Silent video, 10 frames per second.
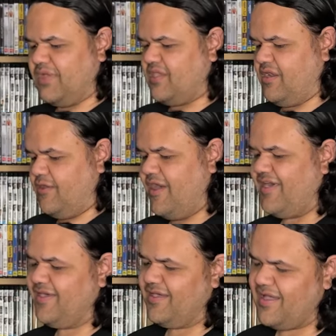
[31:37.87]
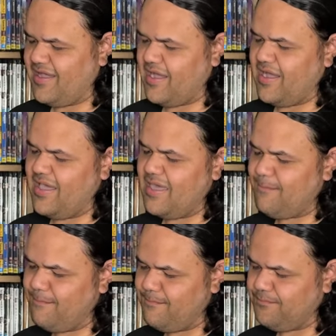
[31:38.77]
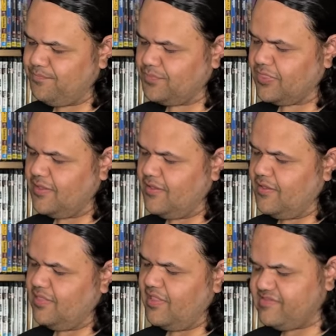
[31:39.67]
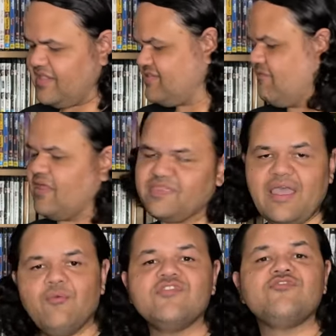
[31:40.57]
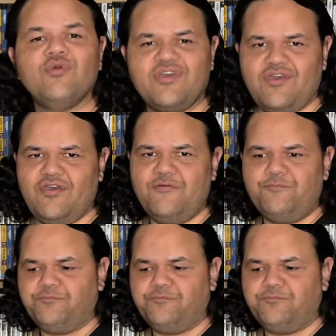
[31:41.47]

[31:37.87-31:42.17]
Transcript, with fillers: But, you know, I am... Let's say something like that was to occur.